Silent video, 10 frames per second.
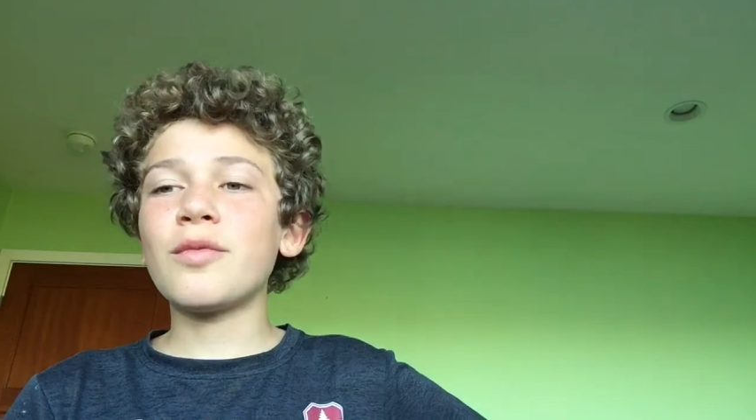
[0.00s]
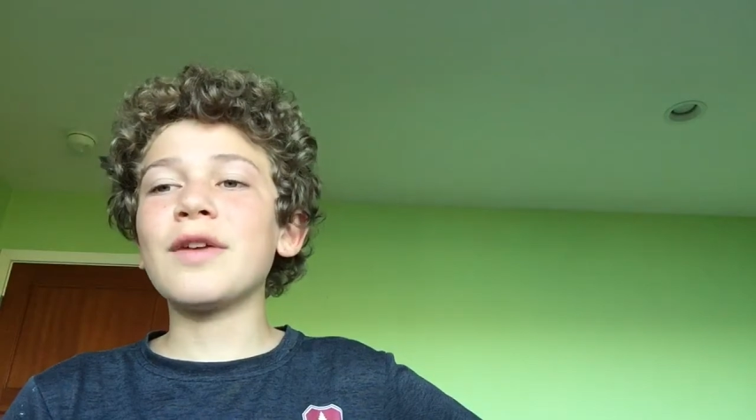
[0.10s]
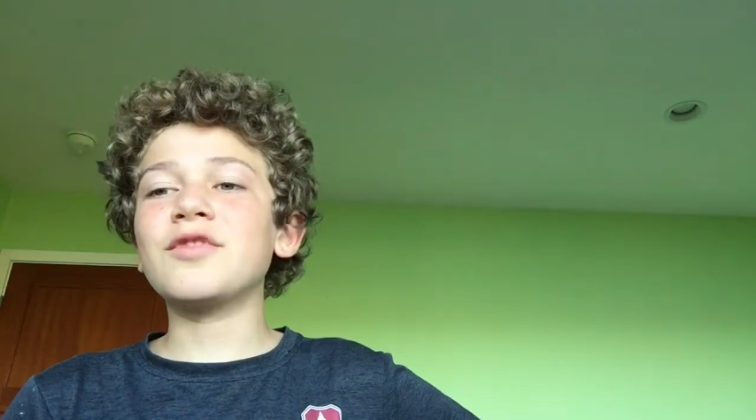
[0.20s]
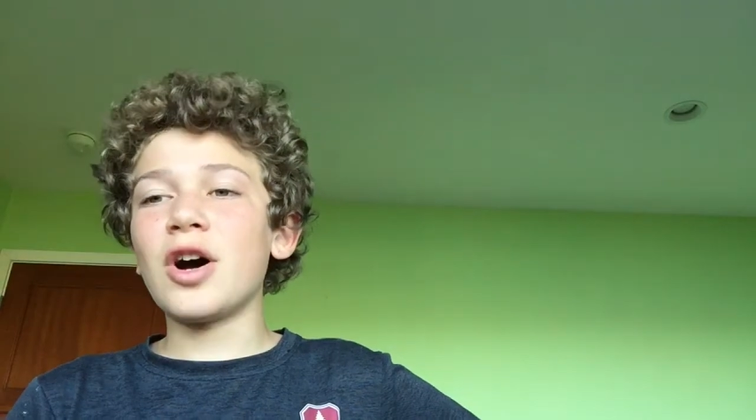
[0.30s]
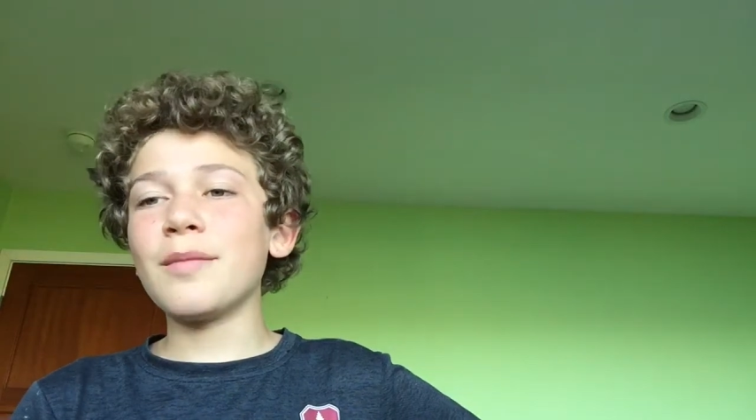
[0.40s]
we
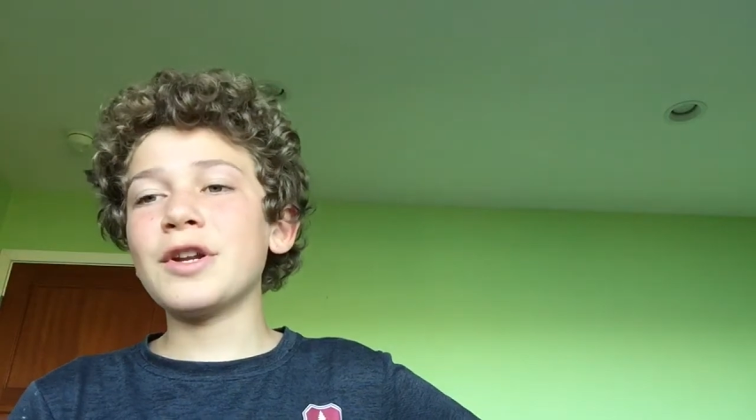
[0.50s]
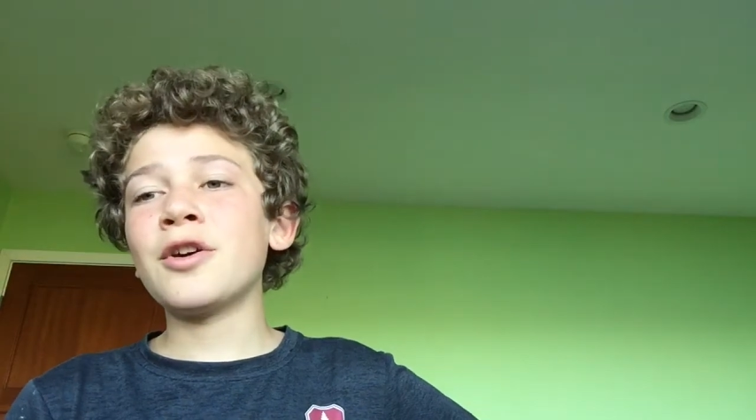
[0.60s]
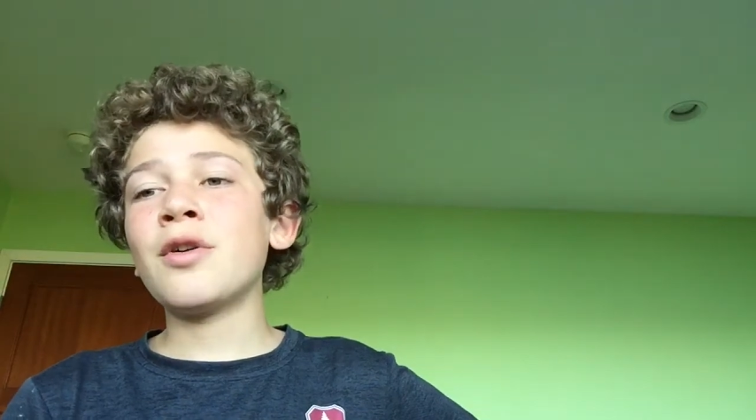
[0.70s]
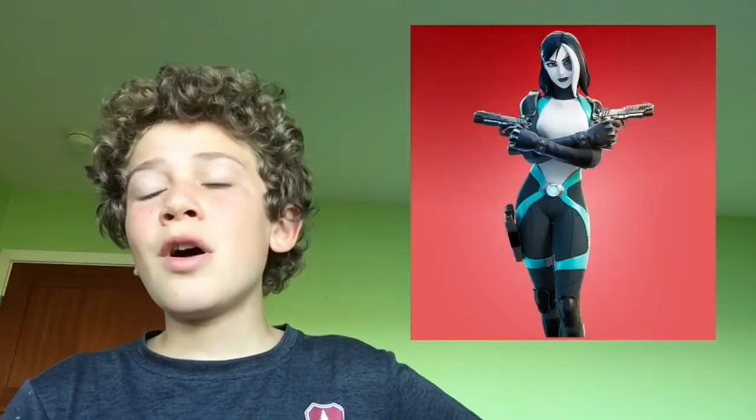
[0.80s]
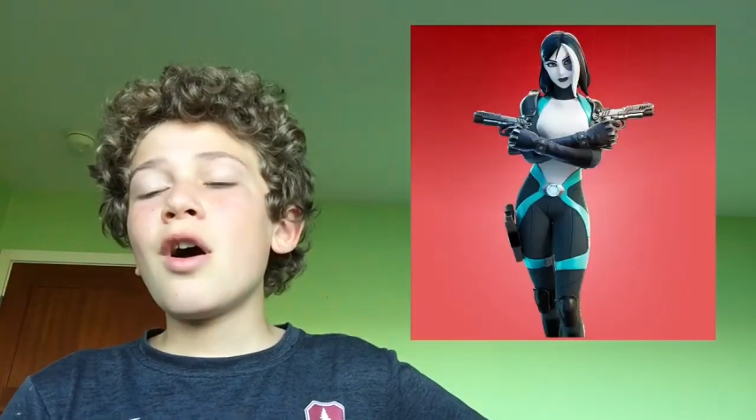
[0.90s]
have
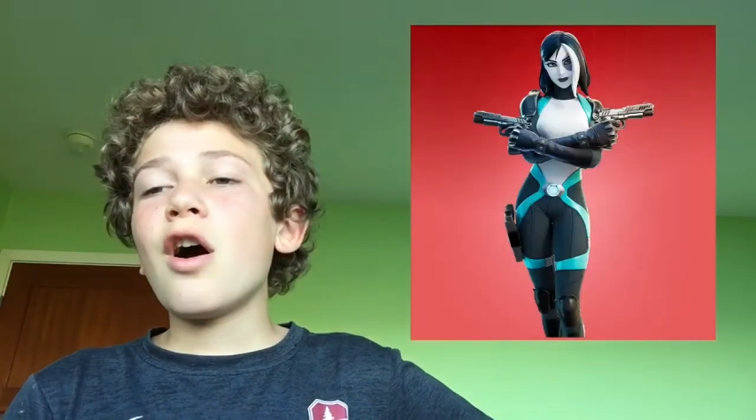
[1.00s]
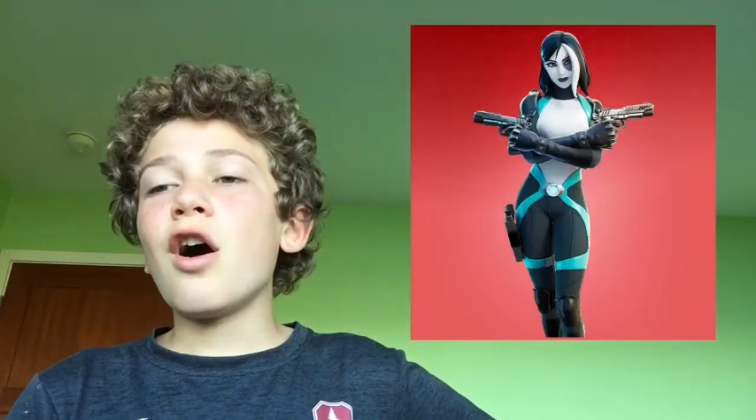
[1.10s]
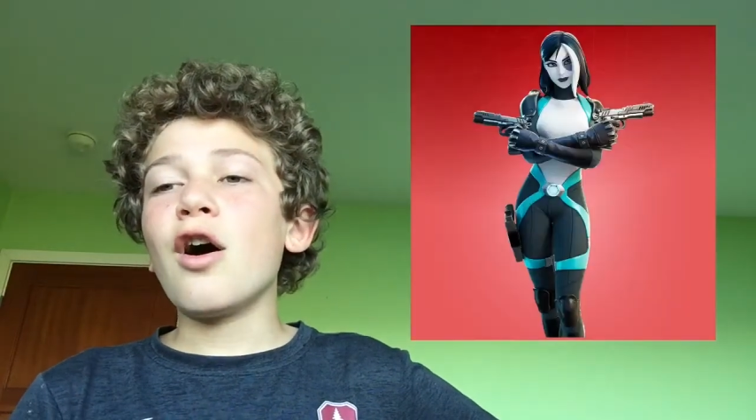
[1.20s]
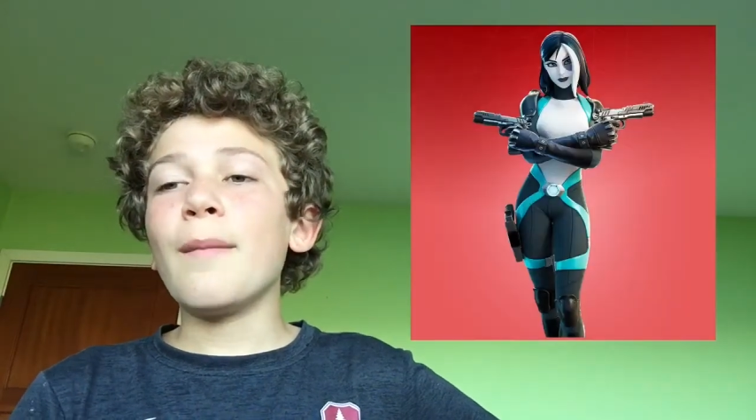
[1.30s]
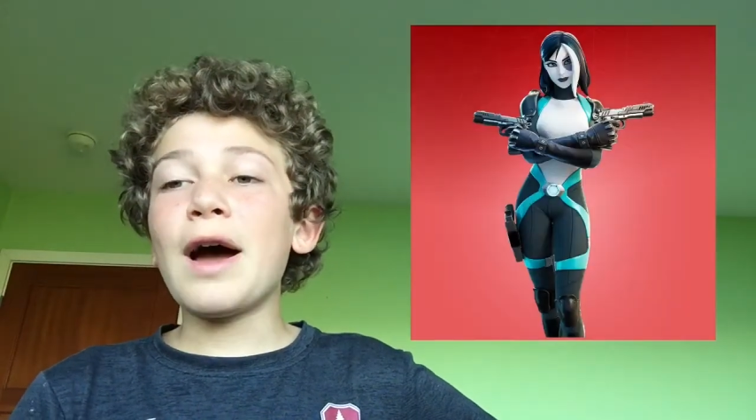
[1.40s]
Domino.
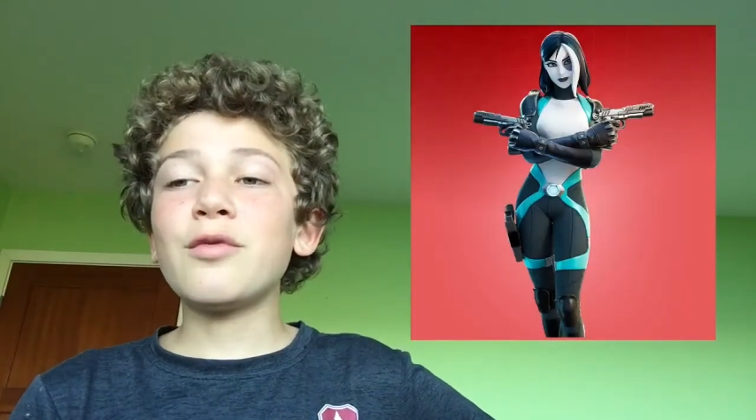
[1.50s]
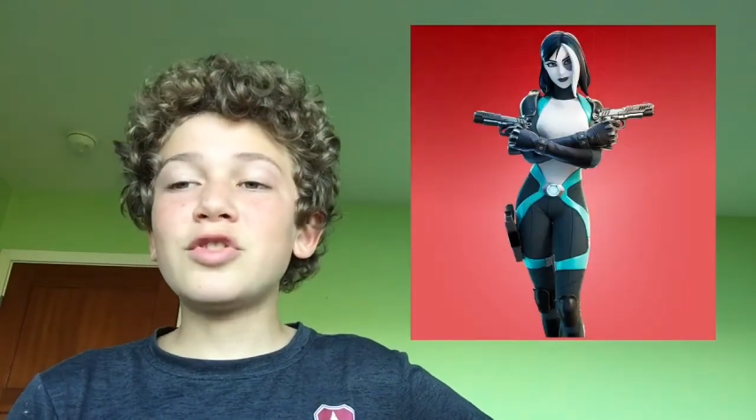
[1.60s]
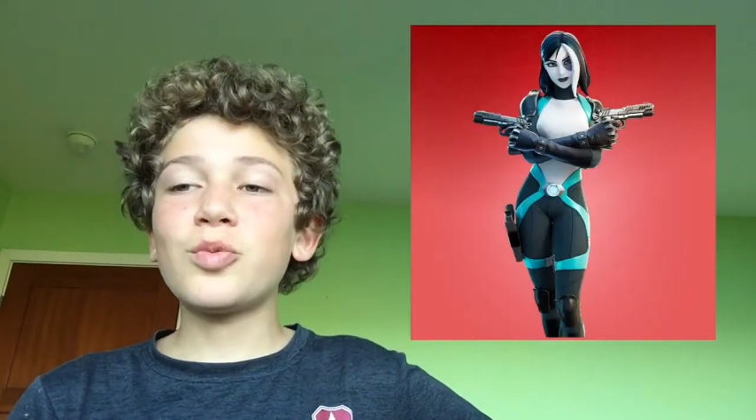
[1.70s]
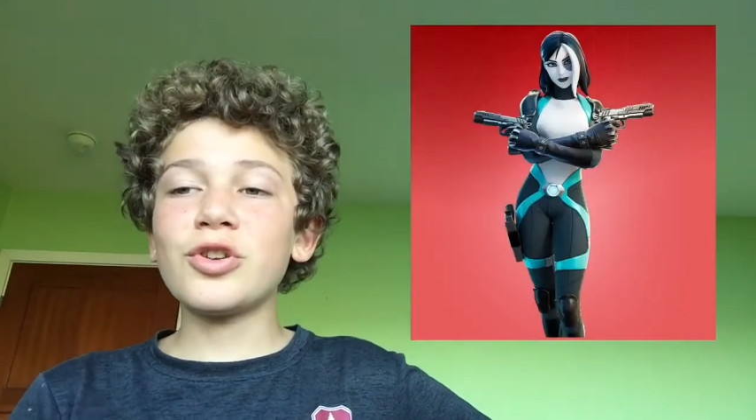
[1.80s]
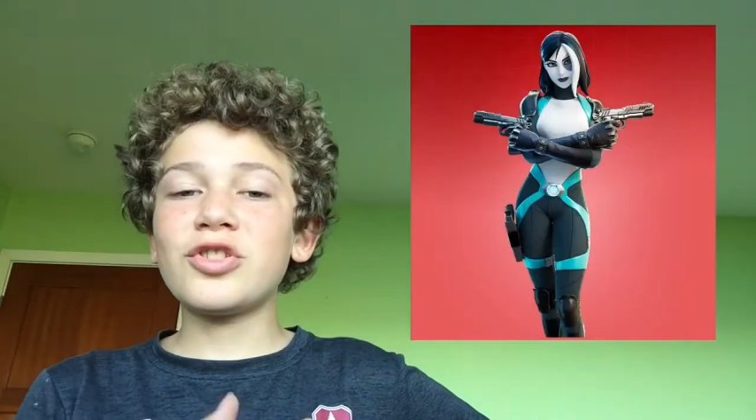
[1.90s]
I would
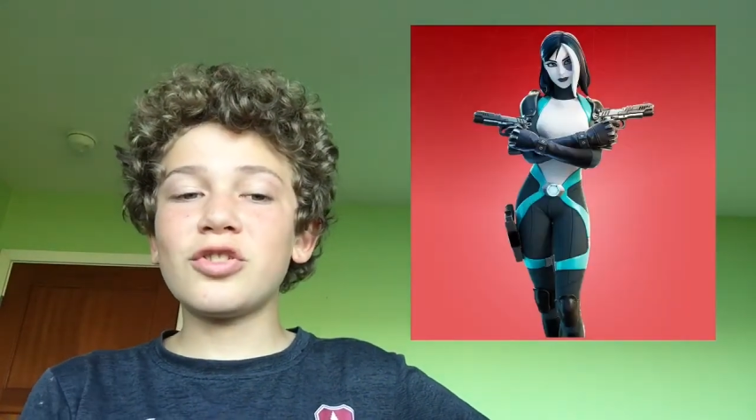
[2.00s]
switch